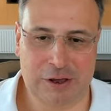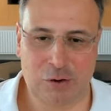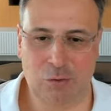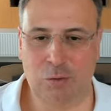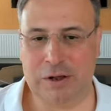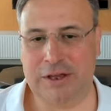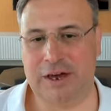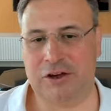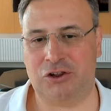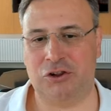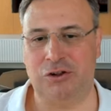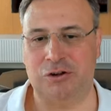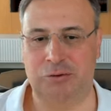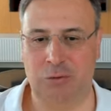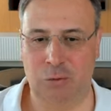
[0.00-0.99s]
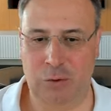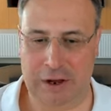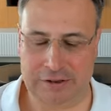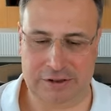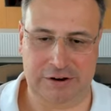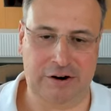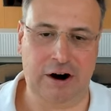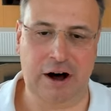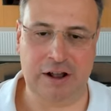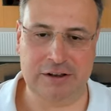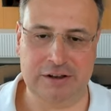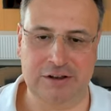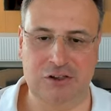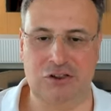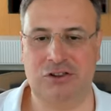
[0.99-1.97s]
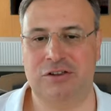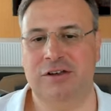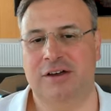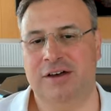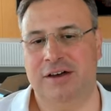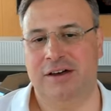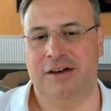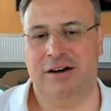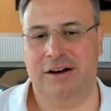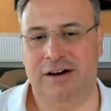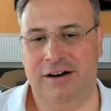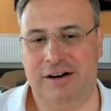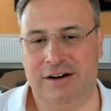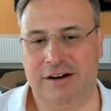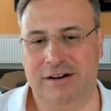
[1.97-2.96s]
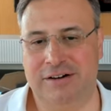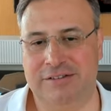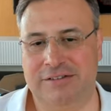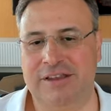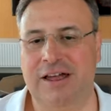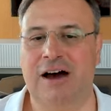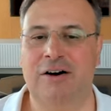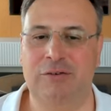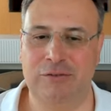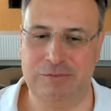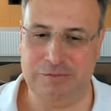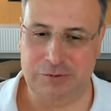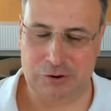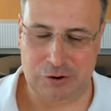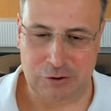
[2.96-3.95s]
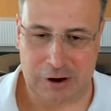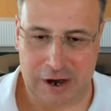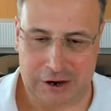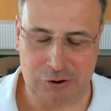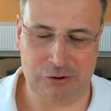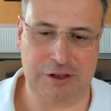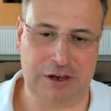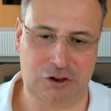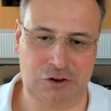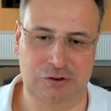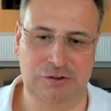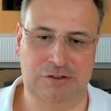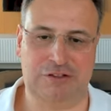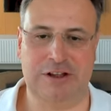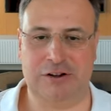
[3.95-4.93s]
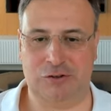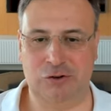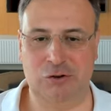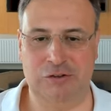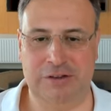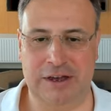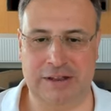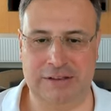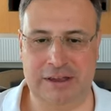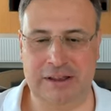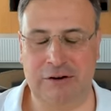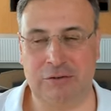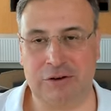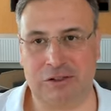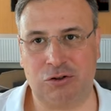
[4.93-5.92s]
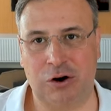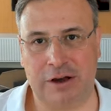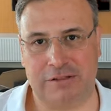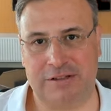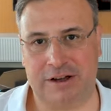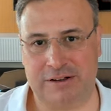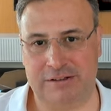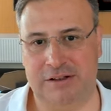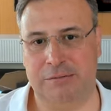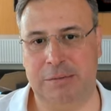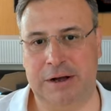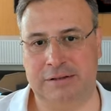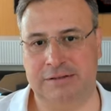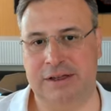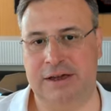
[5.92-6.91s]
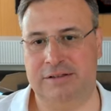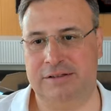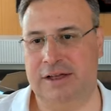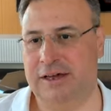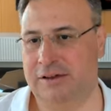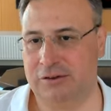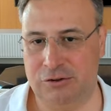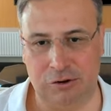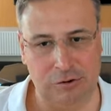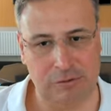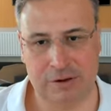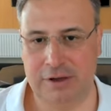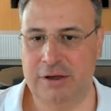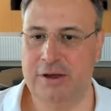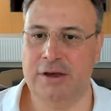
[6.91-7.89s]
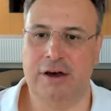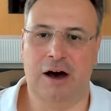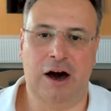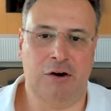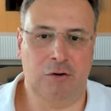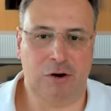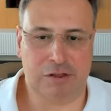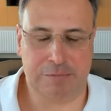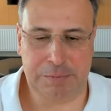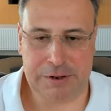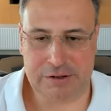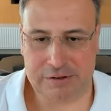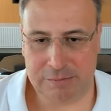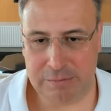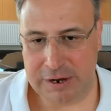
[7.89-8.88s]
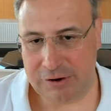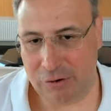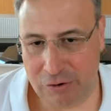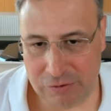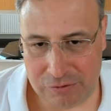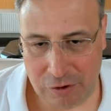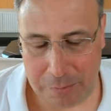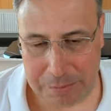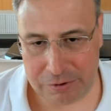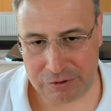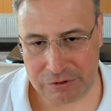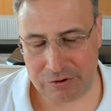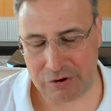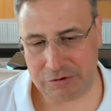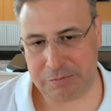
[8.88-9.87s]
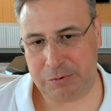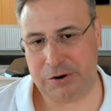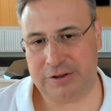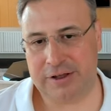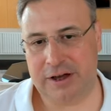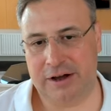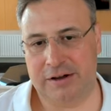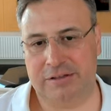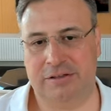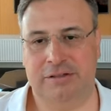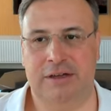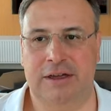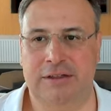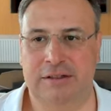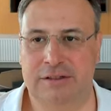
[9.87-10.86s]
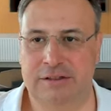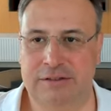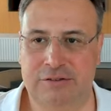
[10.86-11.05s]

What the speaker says: when I actually went to college, now I could actually start doing that, and I was so excited about that. Like I was building my own open source products and